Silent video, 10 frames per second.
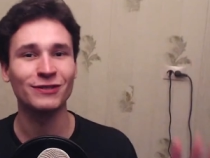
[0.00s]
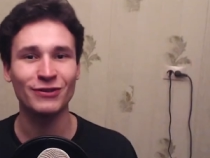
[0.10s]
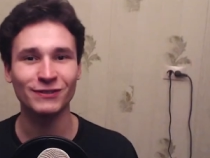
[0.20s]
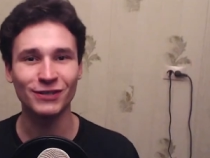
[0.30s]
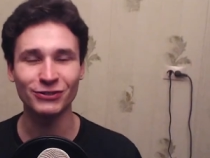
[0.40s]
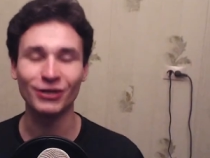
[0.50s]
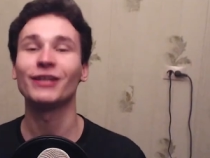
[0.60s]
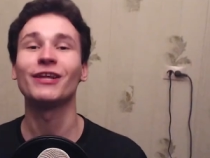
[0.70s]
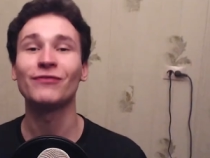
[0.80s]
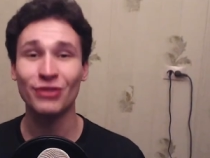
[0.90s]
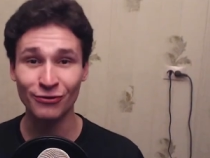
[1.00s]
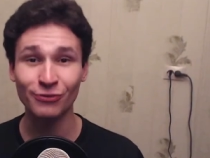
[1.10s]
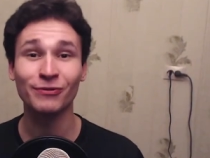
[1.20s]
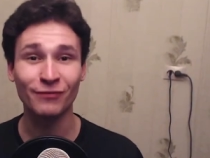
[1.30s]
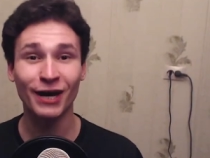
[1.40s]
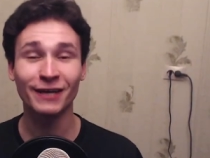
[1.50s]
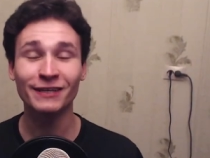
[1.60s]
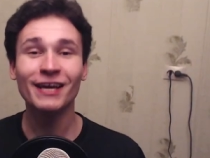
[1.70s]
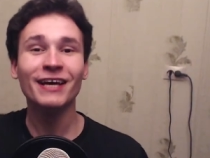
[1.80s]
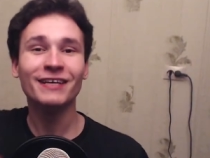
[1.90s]
of this nature and everything will be fine.
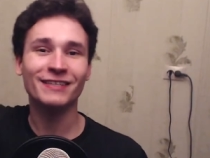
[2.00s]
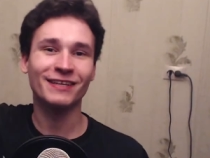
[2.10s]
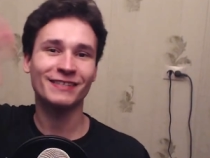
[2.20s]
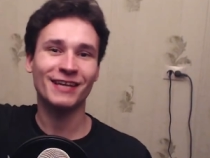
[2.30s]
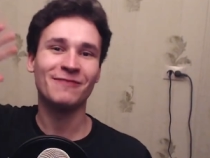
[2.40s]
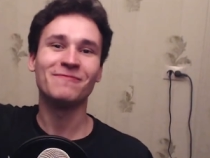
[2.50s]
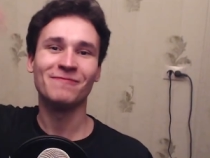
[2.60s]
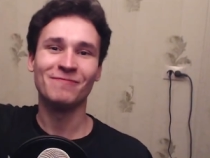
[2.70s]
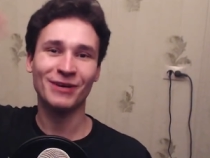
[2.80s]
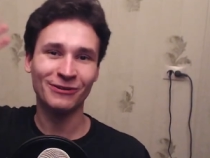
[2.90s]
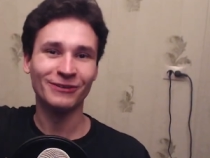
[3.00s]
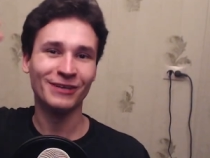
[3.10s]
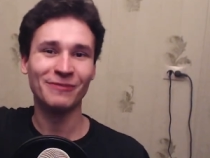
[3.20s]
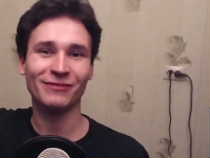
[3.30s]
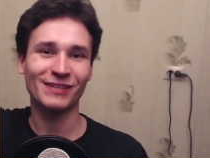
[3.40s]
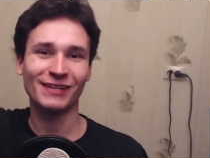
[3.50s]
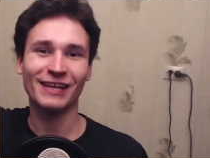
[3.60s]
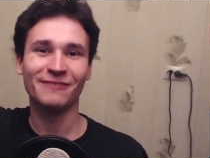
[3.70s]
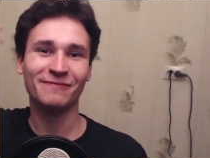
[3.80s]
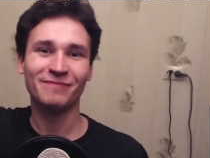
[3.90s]
See you next time, be cool, improve Purple
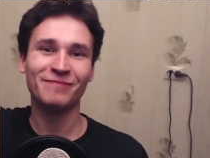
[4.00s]
Daily.